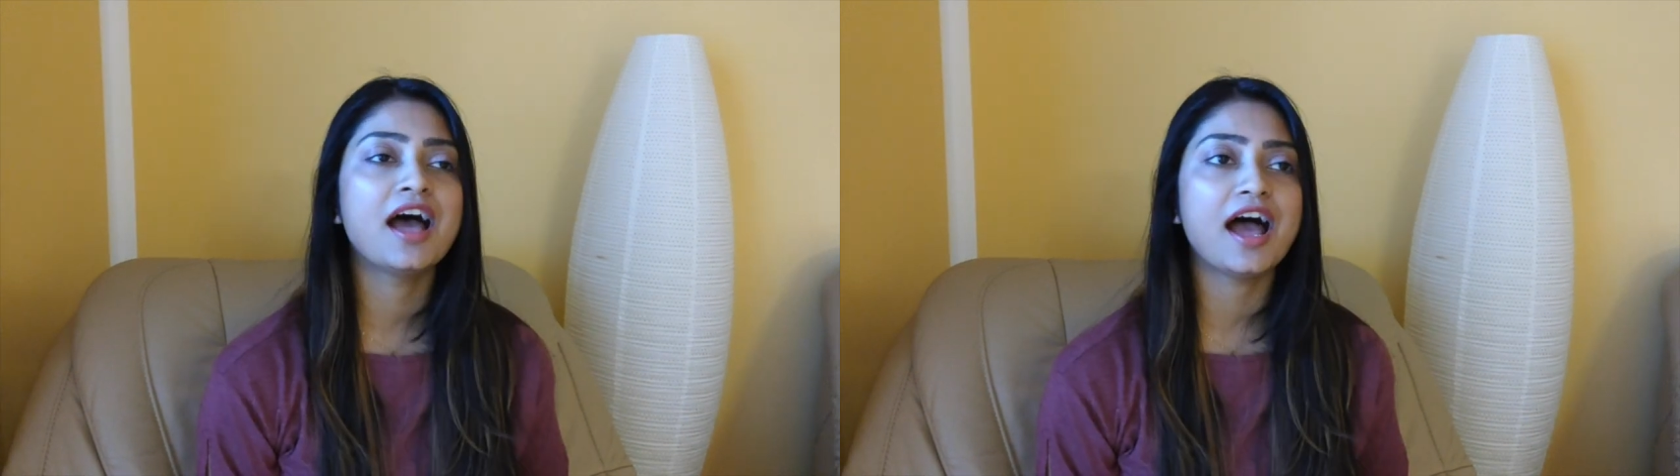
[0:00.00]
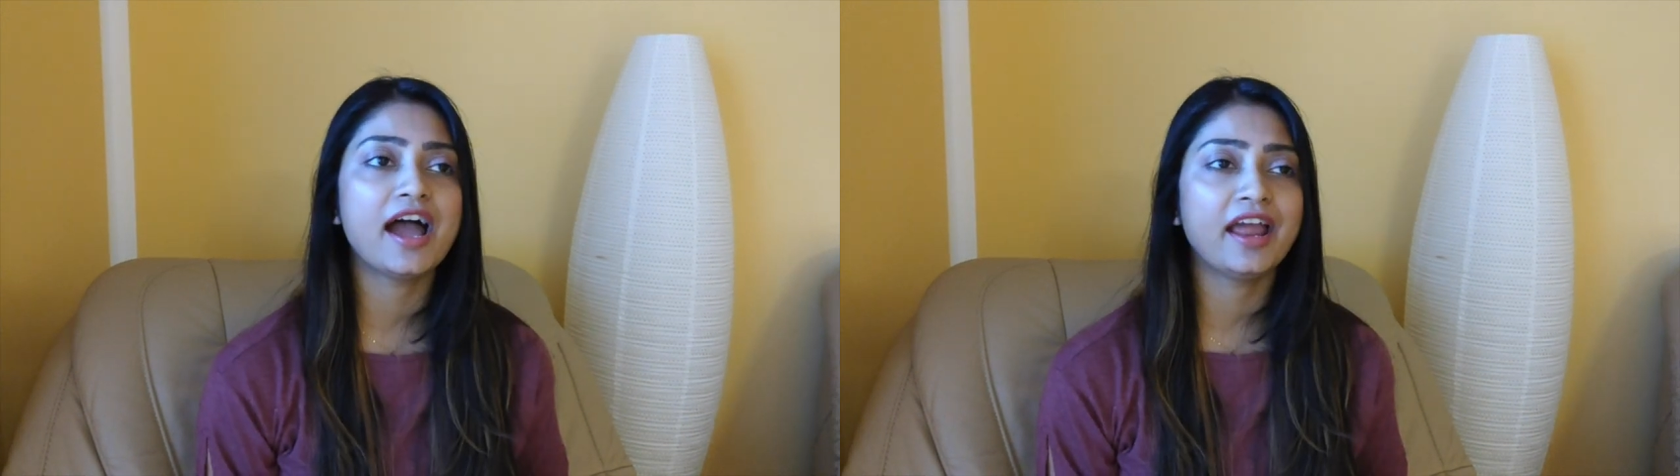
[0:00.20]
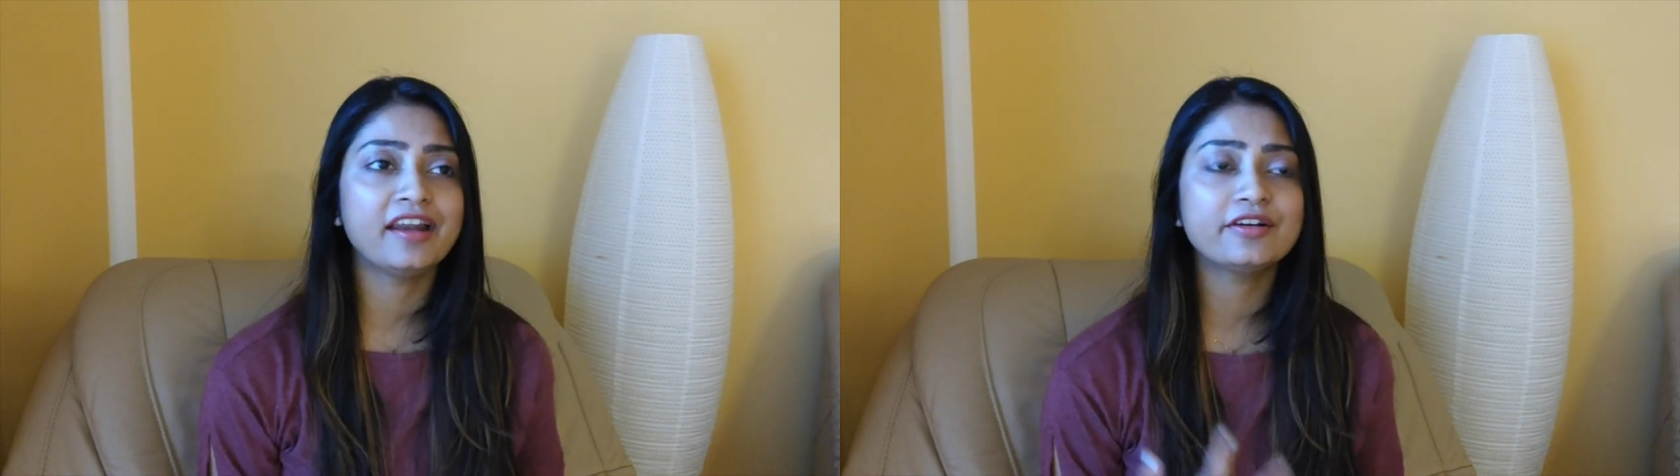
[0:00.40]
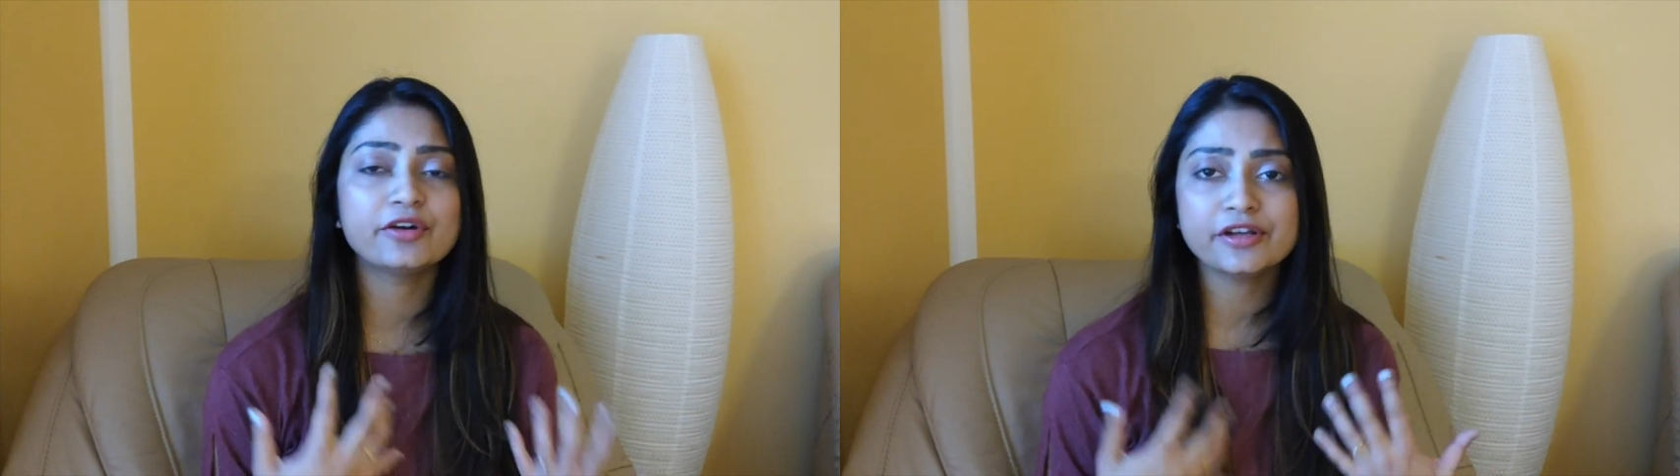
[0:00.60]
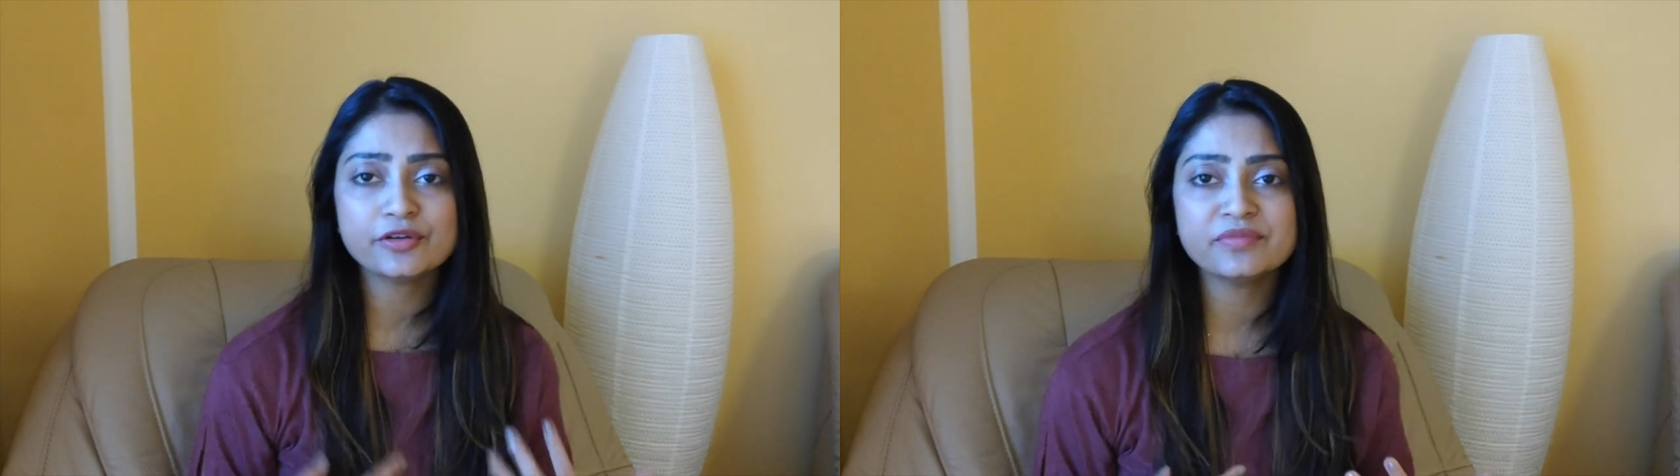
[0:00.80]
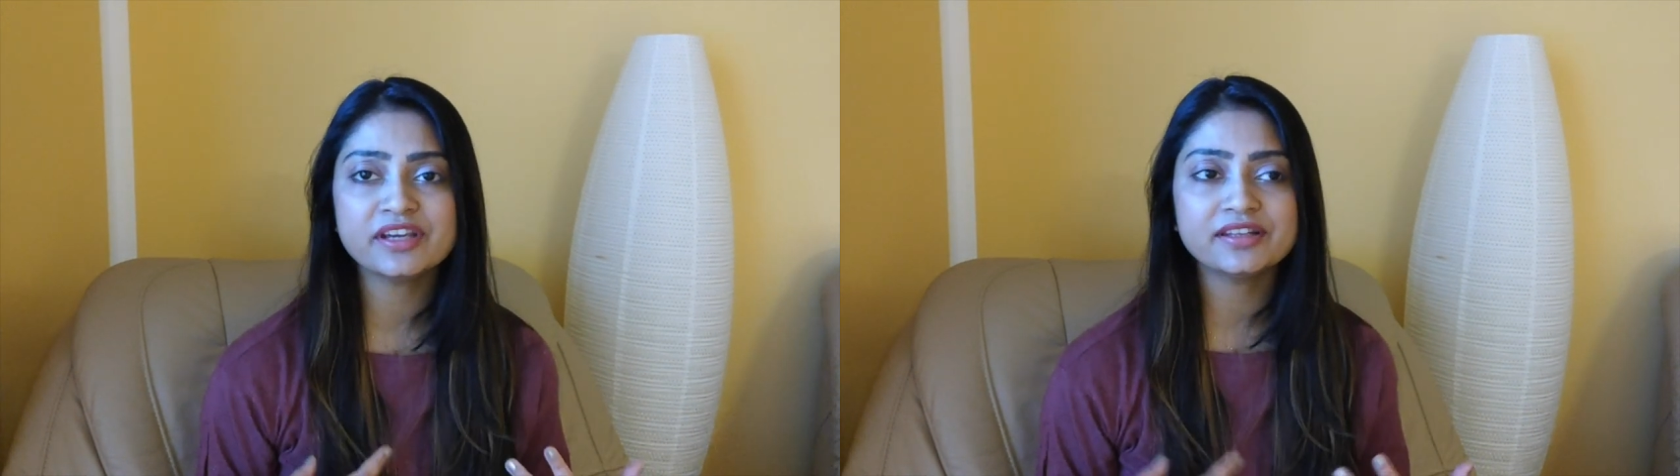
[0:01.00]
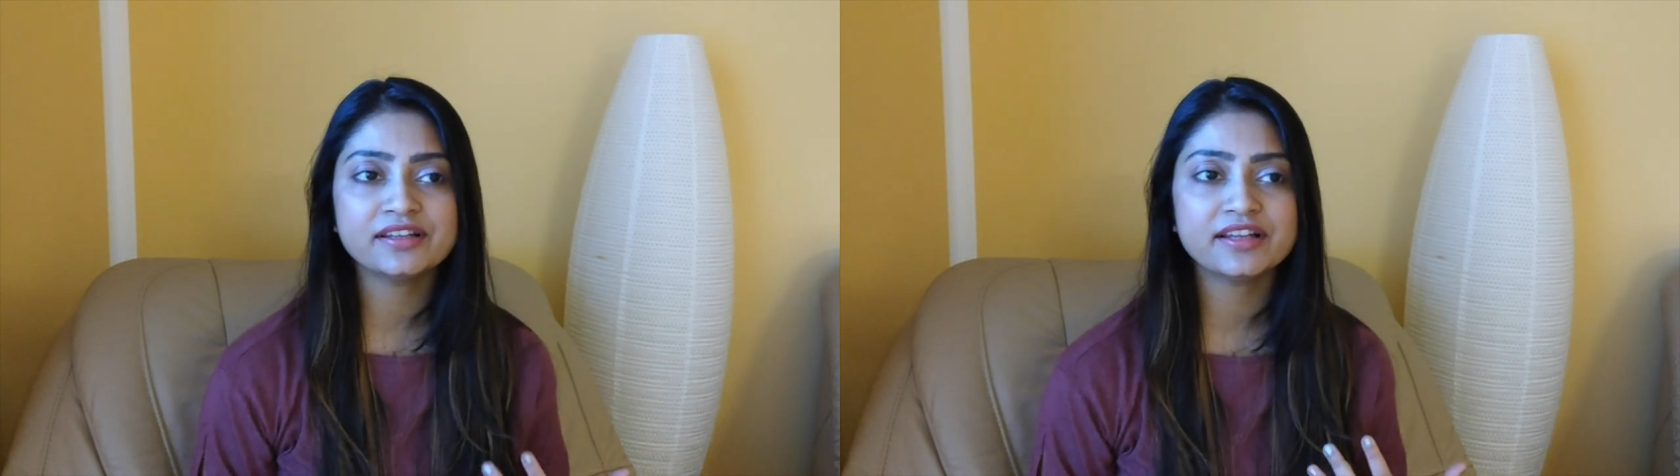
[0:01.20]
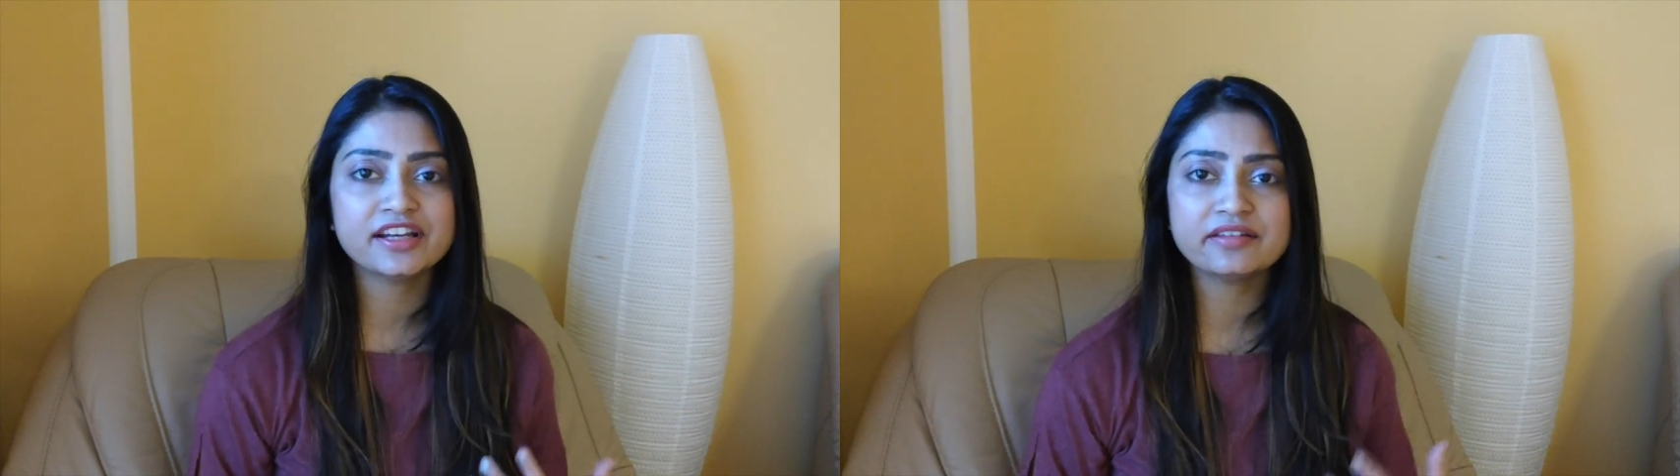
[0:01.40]
And according to me, I
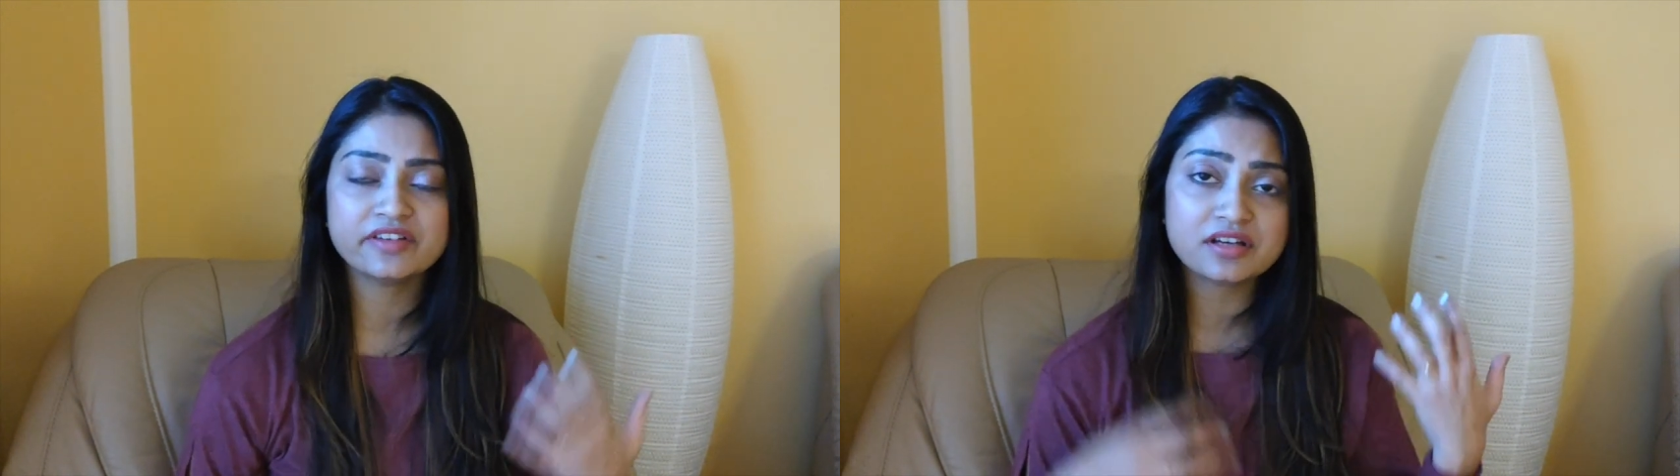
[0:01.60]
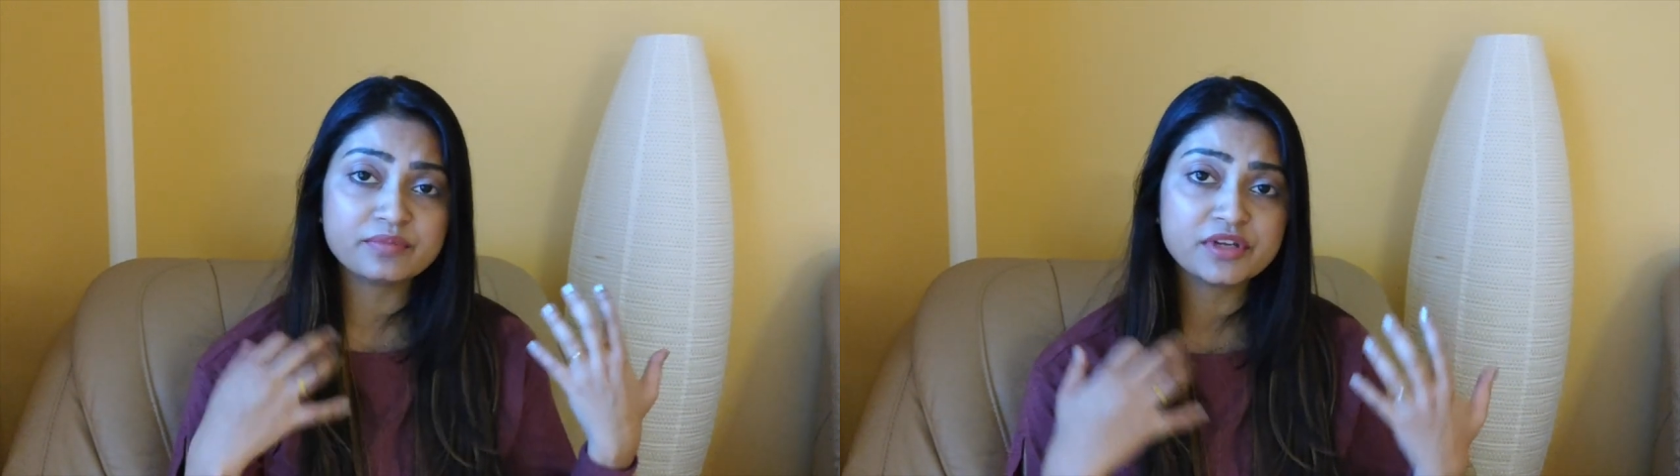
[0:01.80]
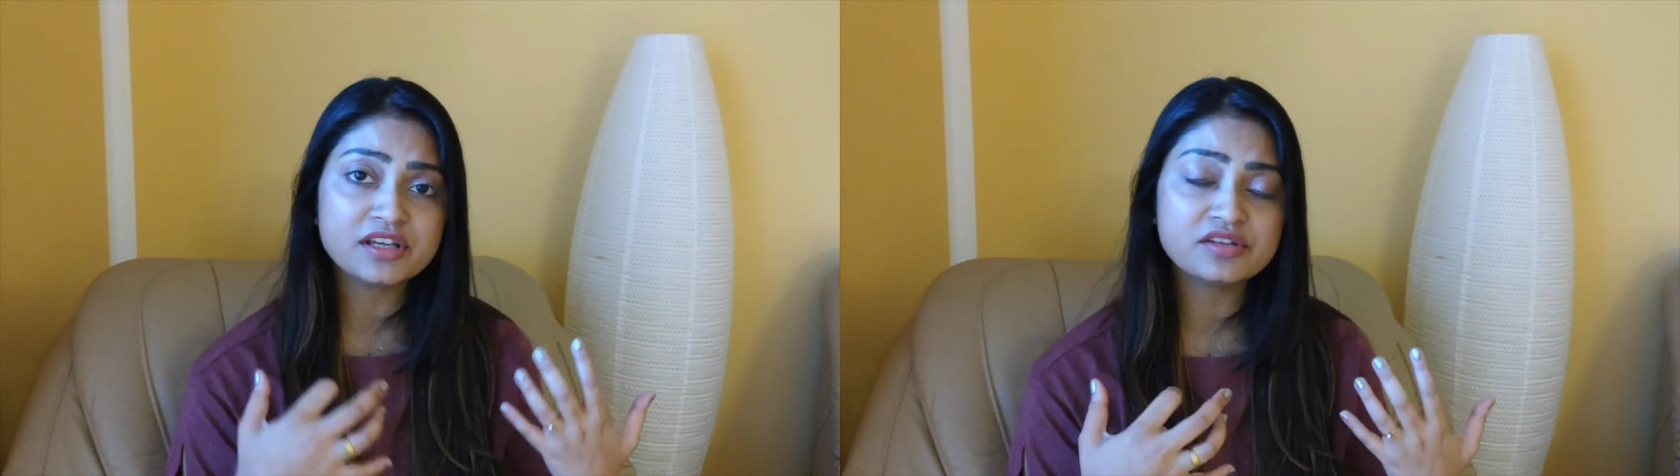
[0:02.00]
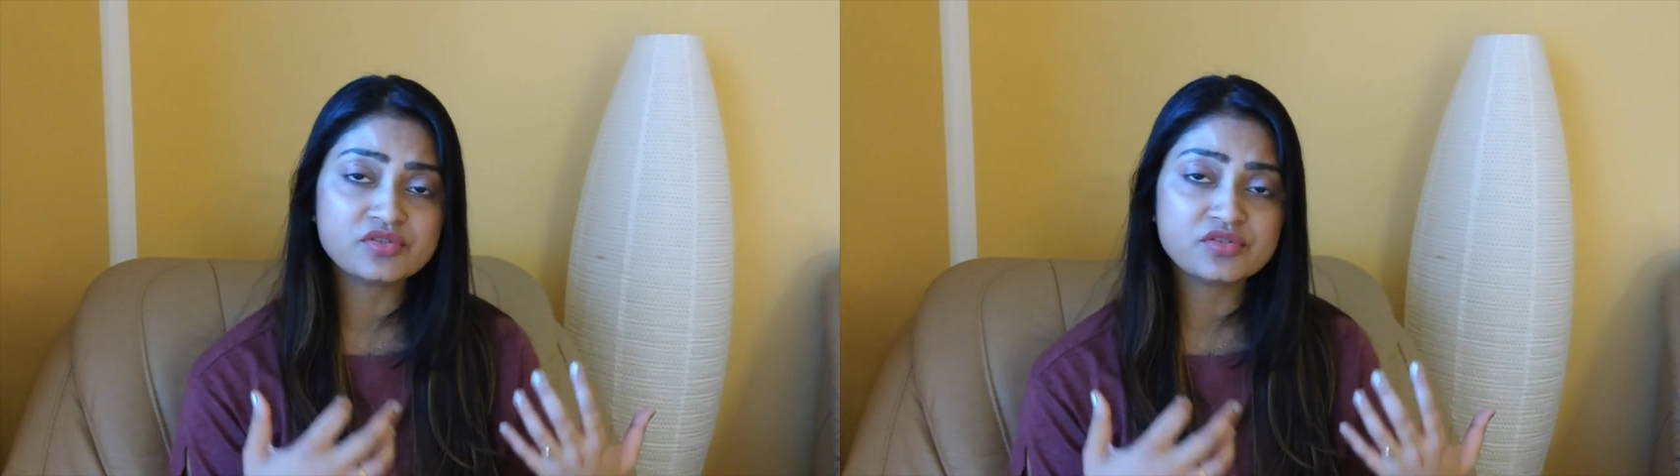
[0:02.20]
think that if a company